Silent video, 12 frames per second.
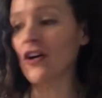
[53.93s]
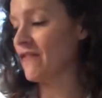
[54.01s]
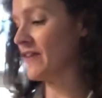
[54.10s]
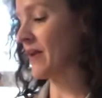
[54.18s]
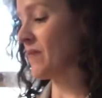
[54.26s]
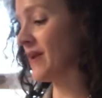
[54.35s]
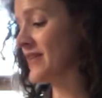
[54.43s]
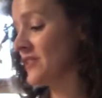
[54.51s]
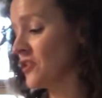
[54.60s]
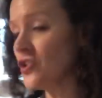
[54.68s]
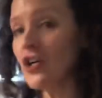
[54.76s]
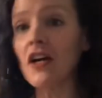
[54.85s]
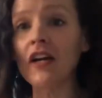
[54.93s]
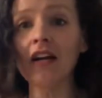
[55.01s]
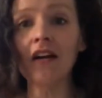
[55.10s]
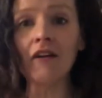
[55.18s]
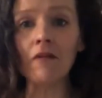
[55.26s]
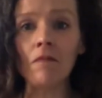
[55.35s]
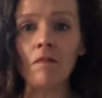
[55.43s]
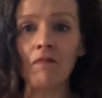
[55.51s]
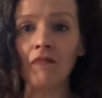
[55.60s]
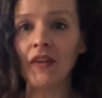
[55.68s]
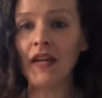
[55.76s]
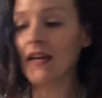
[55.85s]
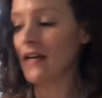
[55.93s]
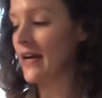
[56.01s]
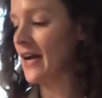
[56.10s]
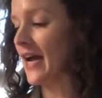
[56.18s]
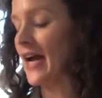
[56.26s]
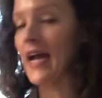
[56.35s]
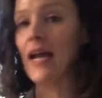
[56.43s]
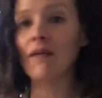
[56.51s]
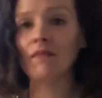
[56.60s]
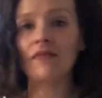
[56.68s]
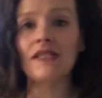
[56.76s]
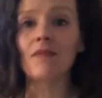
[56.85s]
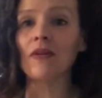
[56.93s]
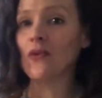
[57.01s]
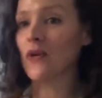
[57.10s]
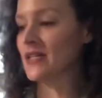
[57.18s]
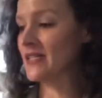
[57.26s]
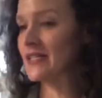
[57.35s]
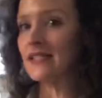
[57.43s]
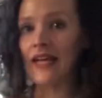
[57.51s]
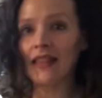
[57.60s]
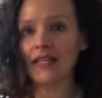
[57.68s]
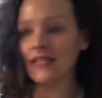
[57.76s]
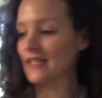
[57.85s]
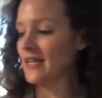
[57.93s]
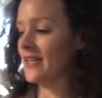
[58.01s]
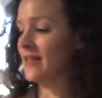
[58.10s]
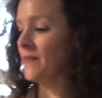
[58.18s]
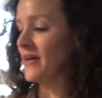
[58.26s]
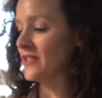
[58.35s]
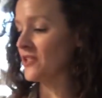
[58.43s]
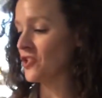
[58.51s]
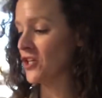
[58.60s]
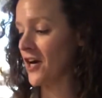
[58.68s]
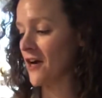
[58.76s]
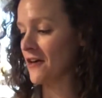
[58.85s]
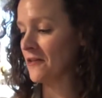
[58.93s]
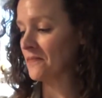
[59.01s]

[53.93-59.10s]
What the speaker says: I've got a mason jar here. I'm simply going to set these in the mason jar.